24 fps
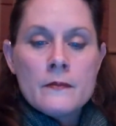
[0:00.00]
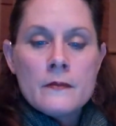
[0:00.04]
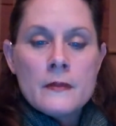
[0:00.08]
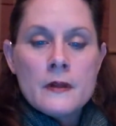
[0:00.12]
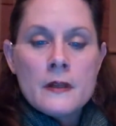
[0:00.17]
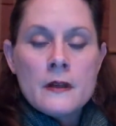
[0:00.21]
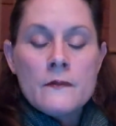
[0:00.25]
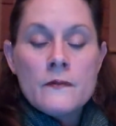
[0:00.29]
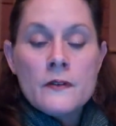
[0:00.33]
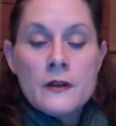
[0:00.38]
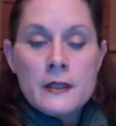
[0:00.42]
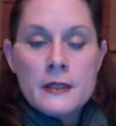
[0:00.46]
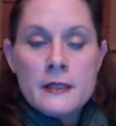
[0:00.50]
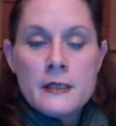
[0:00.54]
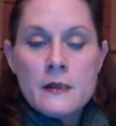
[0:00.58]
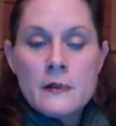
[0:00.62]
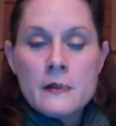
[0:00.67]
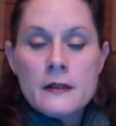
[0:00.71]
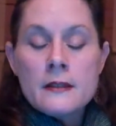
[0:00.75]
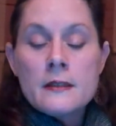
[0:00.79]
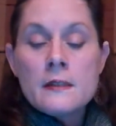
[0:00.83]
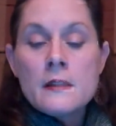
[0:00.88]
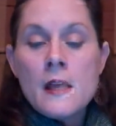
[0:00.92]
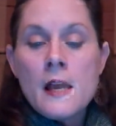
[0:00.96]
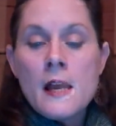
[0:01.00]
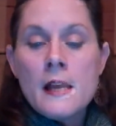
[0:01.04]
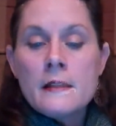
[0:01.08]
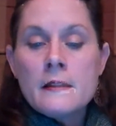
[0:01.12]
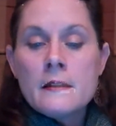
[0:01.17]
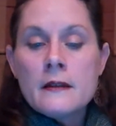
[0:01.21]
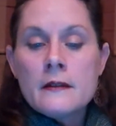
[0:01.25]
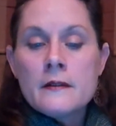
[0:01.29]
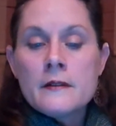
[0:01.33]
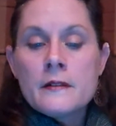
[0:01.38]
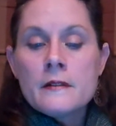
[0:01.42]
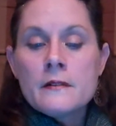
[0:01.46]
if you can see on the slide,
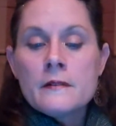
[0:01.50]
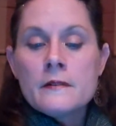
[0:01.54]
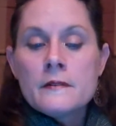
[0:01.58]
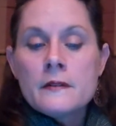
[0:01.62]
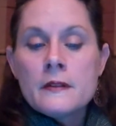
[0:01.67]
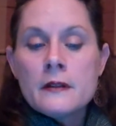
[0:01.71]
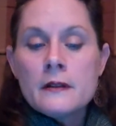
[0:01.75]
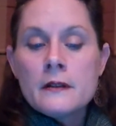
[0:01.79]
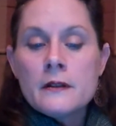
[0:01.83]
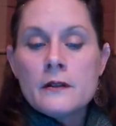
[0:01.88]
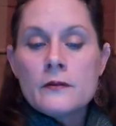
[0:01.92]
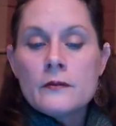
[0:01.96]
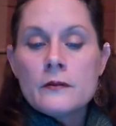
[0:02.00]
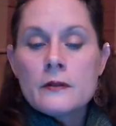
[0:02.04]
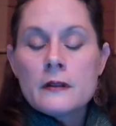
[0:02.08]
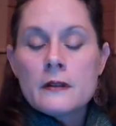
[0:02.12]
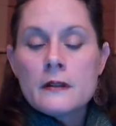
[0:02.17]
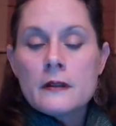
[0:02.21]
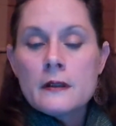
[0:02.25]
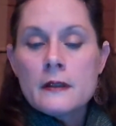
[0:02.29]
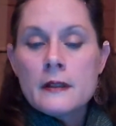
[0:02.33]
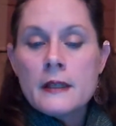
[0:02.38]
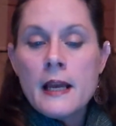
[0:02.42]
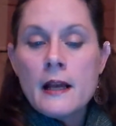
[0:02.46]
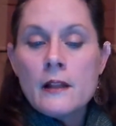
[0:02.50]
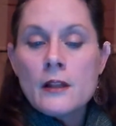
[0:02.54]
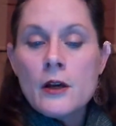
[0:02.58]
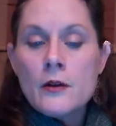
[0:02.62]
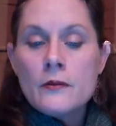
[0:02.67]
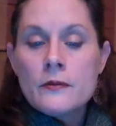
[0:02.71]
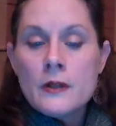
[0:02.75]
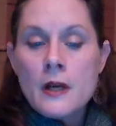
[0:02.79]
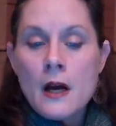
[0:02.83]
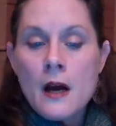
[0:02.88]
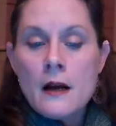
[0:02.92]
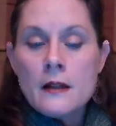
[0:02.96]
that the little
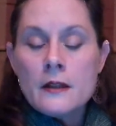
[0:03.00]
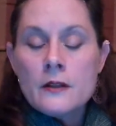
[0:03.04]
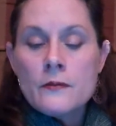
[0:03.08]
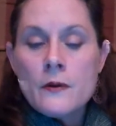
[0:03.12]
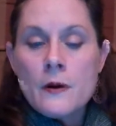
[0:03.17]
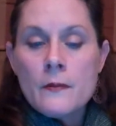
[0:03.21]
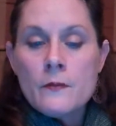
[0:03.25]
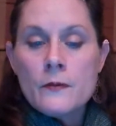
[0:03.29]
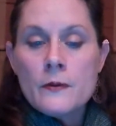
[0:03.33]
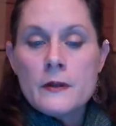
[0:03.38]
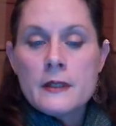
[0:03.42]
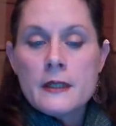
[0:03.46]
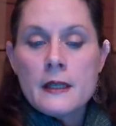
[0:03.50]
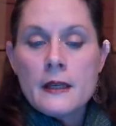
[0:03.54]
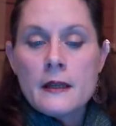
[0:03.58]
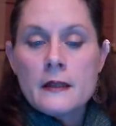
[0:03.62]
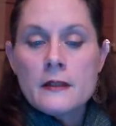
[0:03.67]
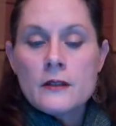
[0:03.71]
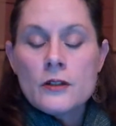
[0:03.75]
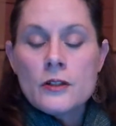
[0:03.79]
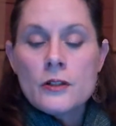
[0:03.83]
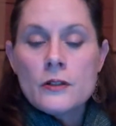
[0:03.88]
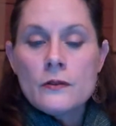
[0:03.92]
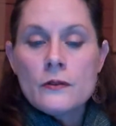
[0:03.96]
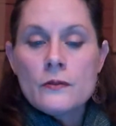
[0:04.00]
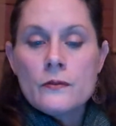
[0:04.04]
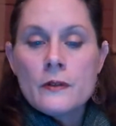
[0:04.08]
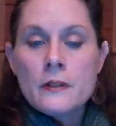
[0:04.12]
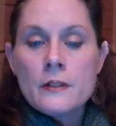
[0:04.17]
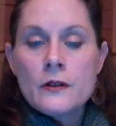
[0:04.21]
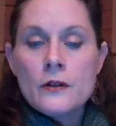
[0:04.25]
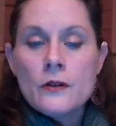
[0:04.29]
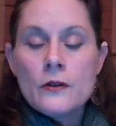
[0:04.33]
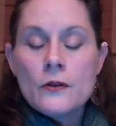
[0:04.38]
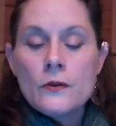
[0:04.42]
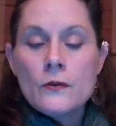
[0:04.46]
yellow dots represent
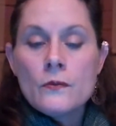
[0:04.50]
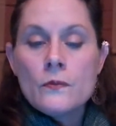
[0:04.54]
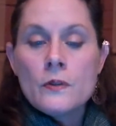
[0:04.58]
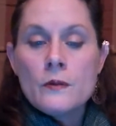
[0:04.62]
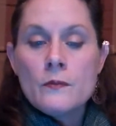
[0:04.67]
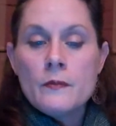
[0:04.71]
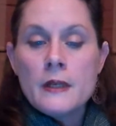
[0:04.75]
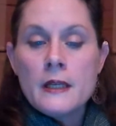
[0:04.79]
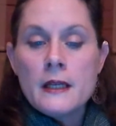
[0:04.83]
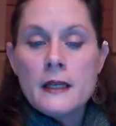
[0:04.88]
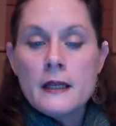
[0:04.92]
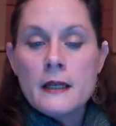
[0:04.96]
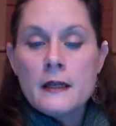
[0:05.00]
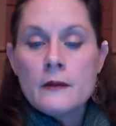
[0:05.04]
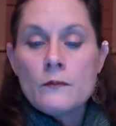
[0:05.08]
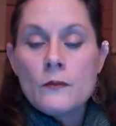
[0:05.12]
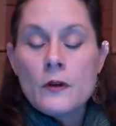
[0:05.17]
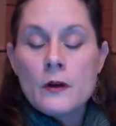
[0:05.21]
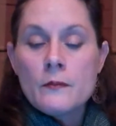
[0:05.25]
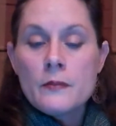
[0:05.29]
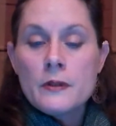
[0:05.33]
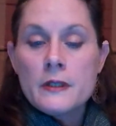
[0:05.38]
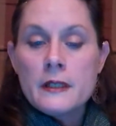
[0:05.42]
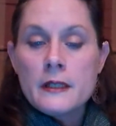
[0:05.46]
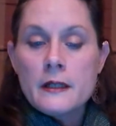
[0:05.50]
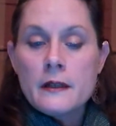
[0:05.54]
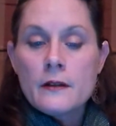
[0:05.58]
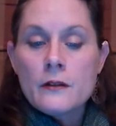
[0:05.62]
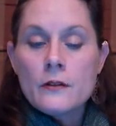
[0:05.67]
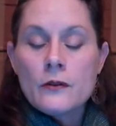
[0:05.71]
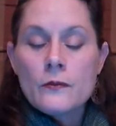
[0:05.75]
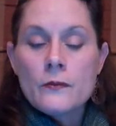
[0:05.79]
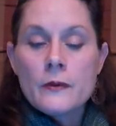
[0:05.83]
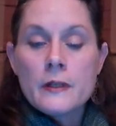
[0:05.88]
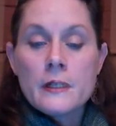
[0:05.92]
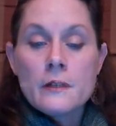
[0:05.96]
children who would be in one
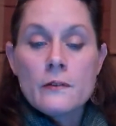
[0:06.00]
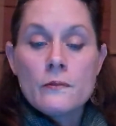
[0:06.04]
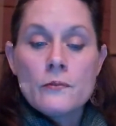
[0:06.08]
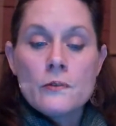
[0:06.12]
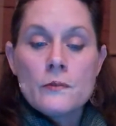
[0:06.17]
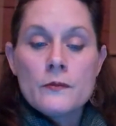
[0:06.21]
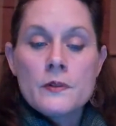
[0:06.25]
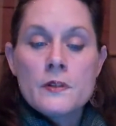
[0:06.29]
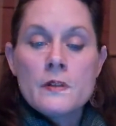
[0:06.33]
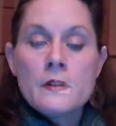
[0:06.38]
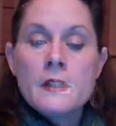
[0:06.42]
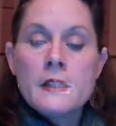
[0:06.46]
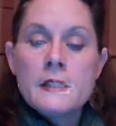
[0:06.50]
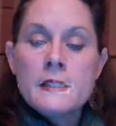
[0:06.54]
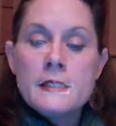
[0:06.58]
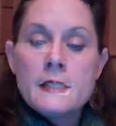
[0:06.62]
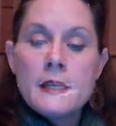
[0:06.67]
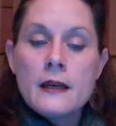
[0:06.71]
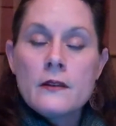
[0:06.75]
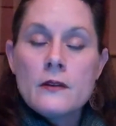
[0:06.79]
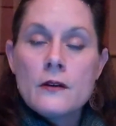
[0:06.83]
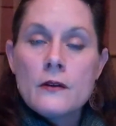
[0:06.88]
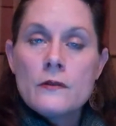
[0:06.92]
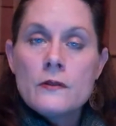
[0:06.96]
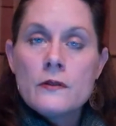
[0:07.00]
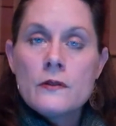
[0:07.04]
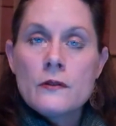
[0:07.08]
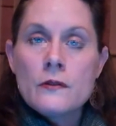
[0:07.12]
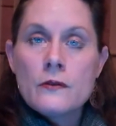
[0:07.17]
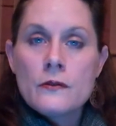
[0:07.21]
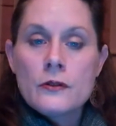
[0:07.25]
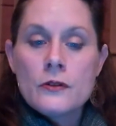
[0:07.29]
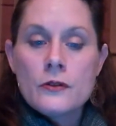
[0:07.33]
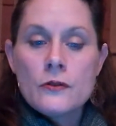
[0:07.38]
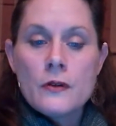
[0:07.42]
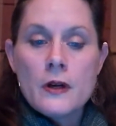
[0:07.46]
particular reading group. So let's say those are
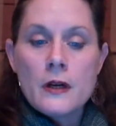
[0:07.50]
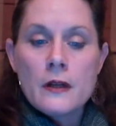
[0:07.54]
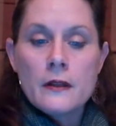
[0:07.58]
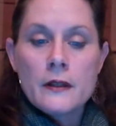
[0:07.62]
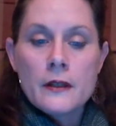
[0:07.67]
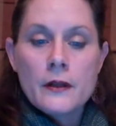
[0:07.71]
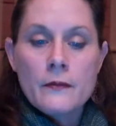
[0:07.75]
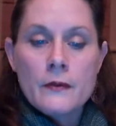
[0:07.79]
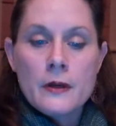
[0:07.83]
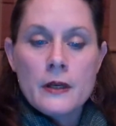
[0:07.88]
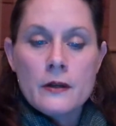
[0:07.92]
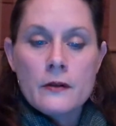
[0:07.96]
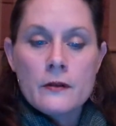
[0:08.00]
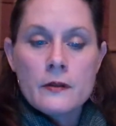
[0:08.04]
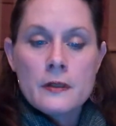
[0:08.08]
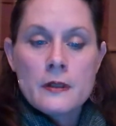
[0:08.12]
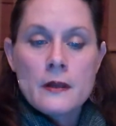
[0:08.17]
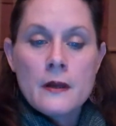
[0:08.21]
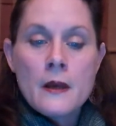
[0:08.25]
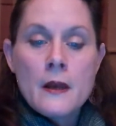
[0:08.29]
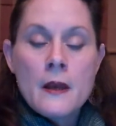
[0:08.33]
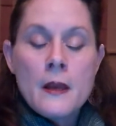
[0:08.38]
your struggling readers.